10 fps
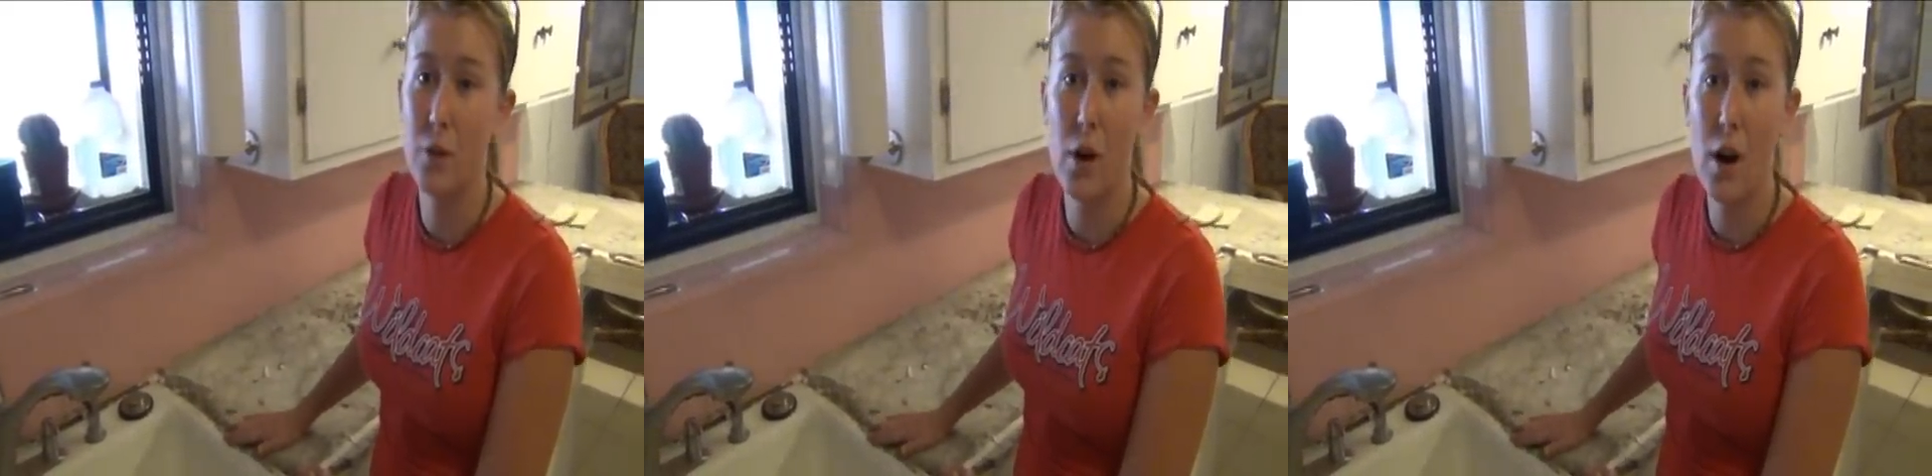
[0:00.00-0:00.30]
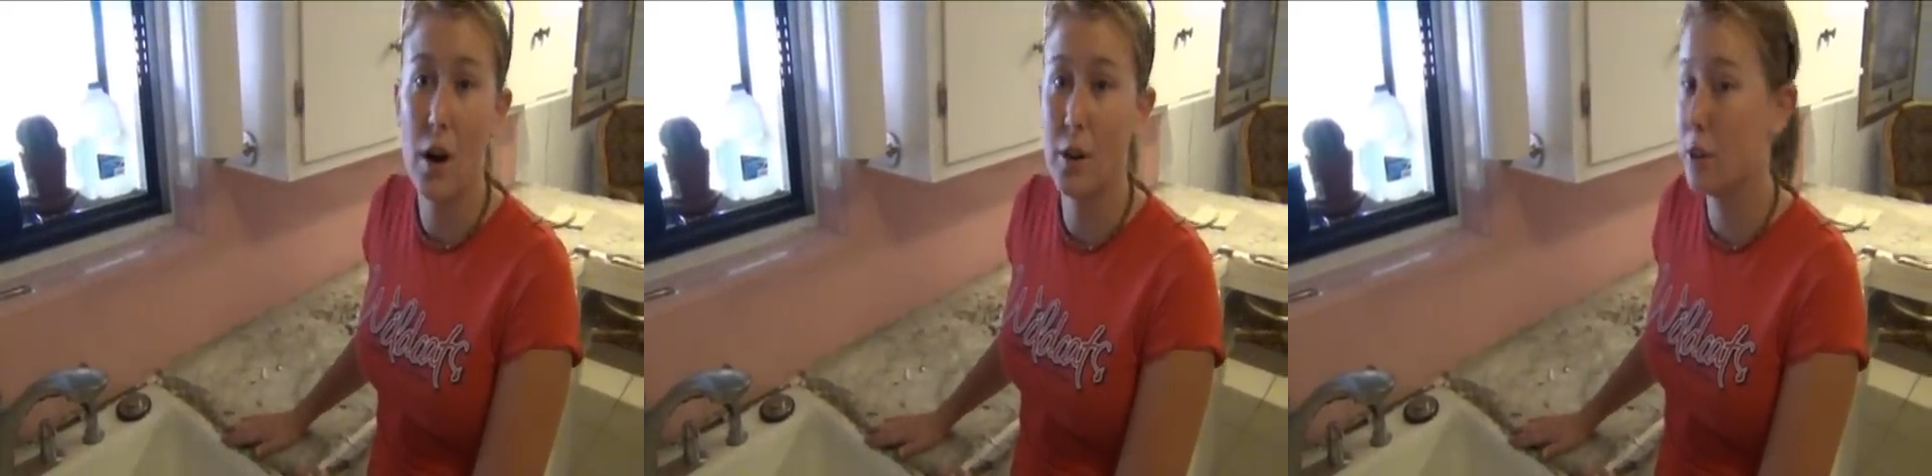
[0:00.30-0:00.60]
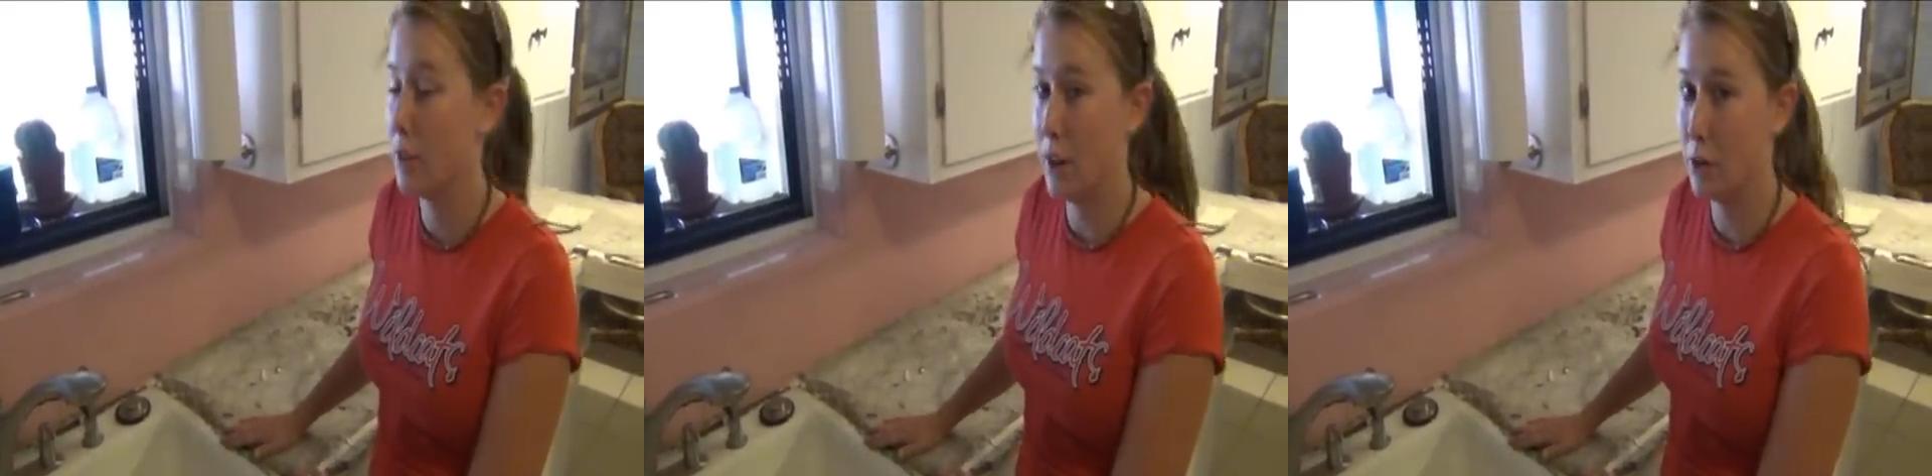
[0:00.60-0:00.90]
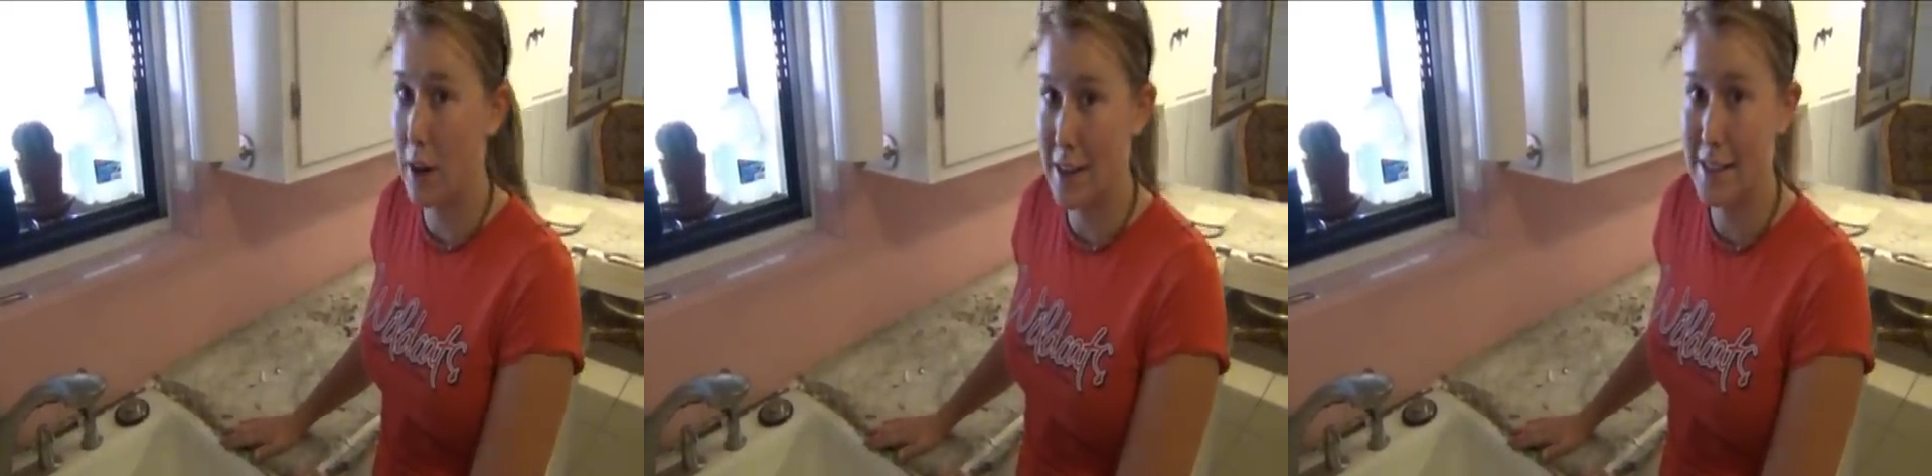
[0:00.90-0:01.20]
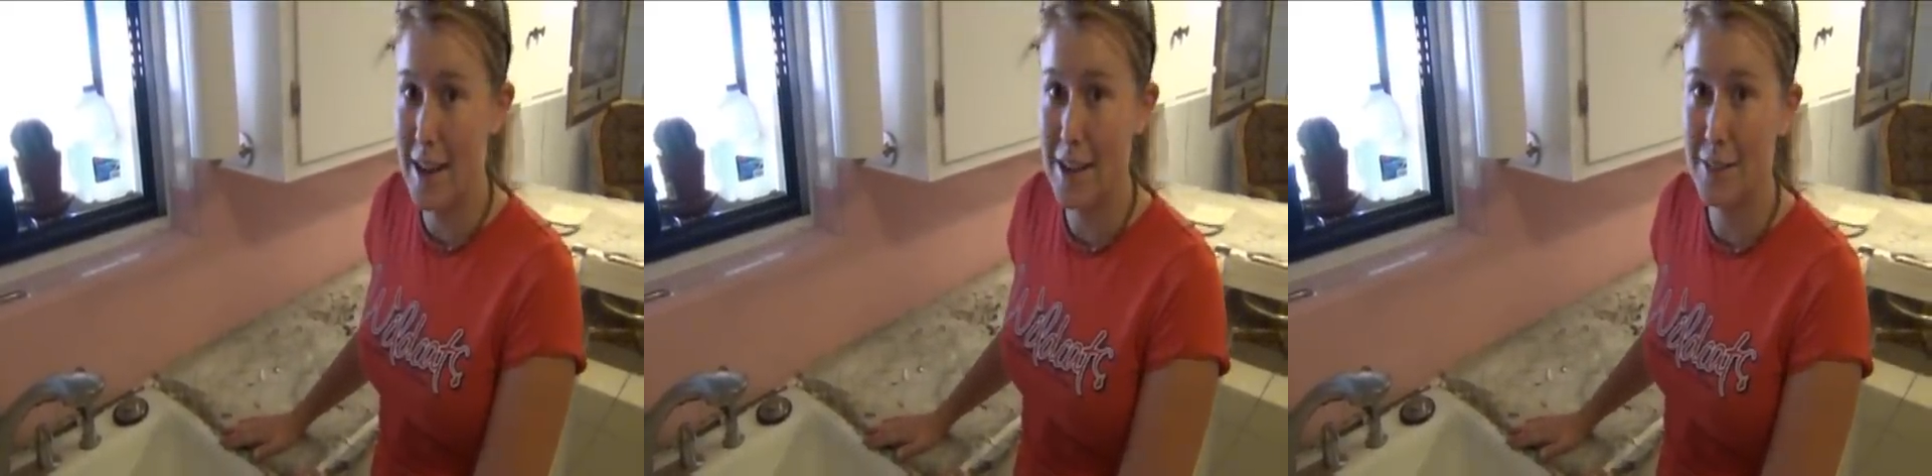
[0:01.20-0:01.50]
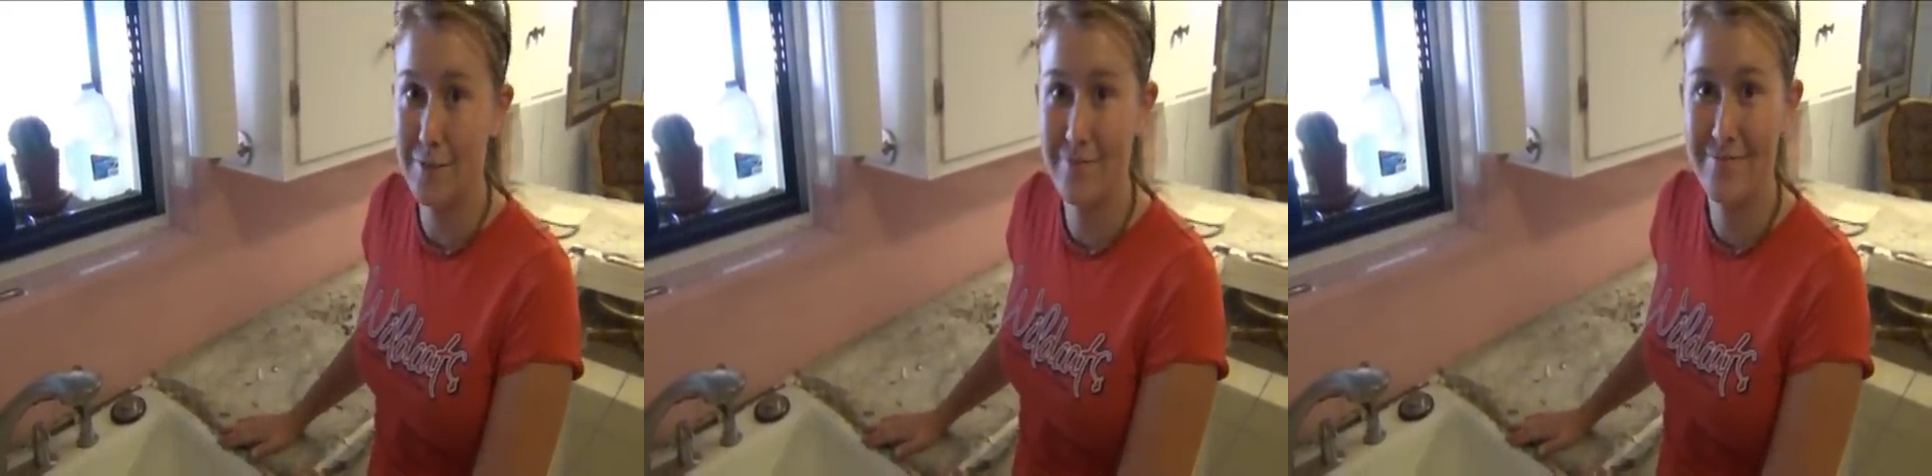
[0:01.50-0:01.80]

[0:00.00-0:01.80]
for our granite tile.